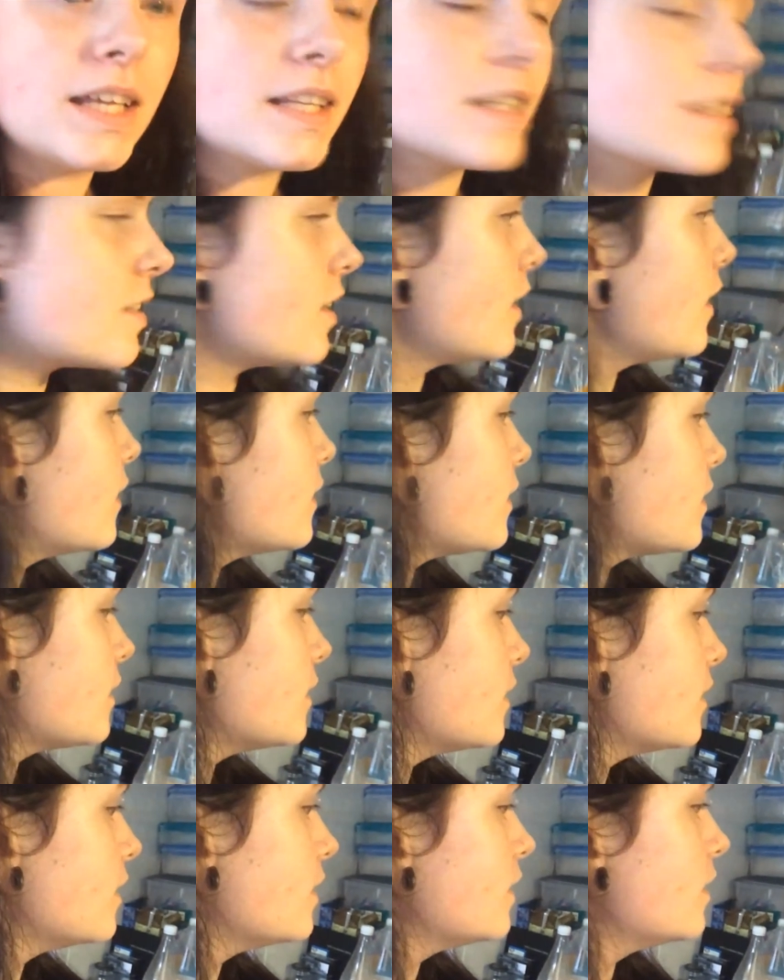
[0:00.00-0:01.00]
It's got
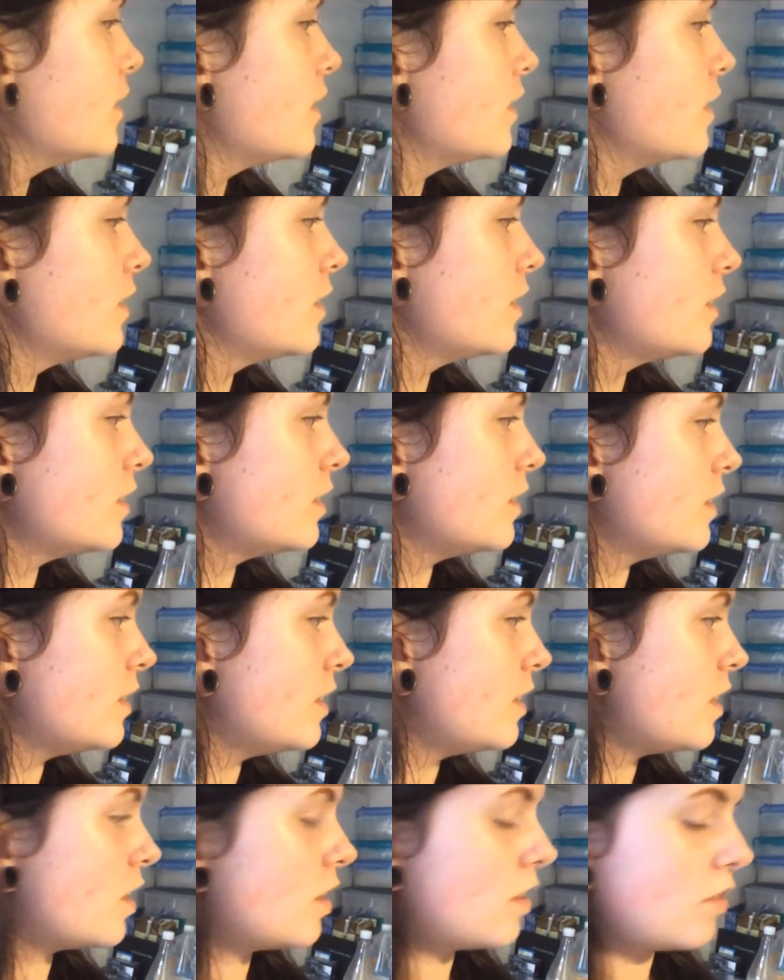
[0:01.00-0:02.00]

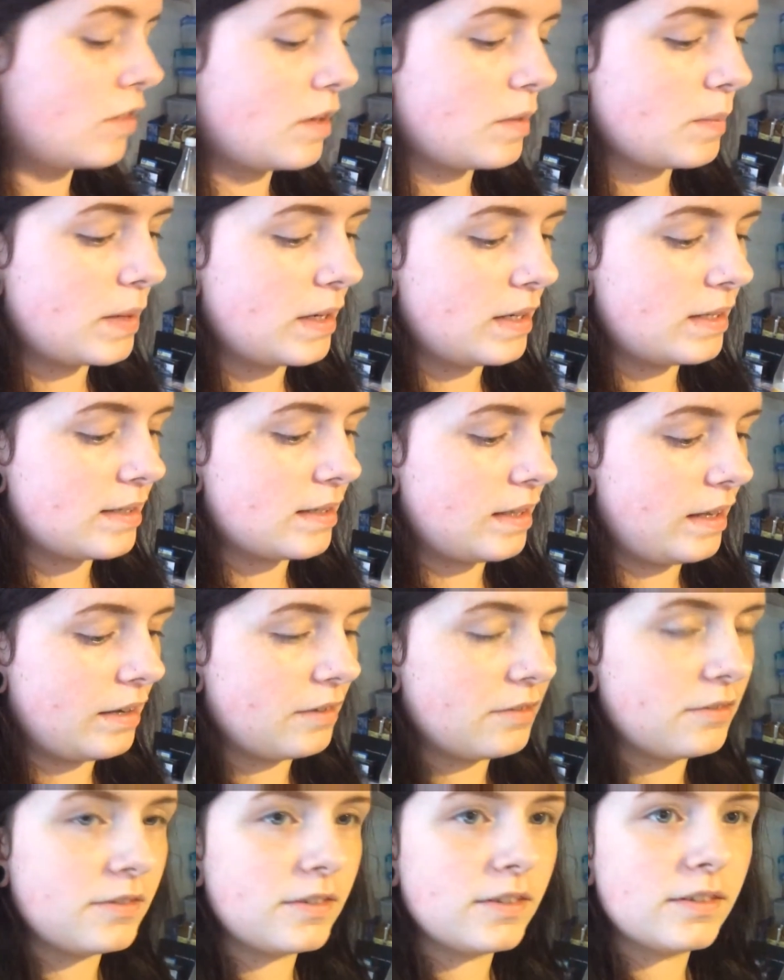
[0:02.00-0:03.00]
3 minutes
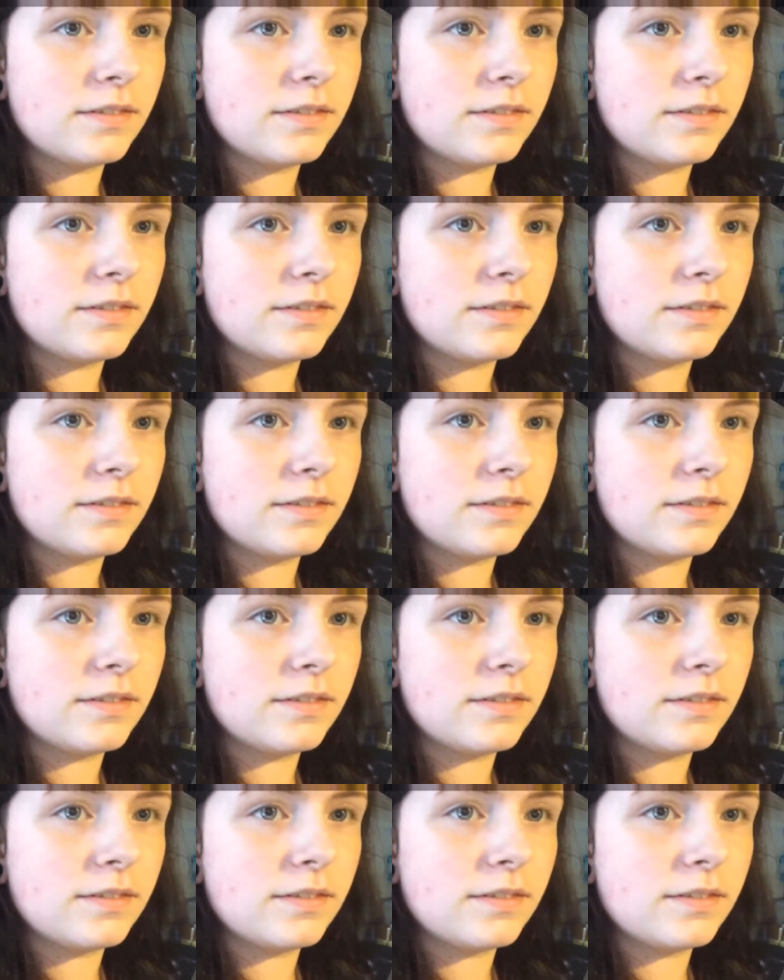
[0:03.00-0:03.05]
left.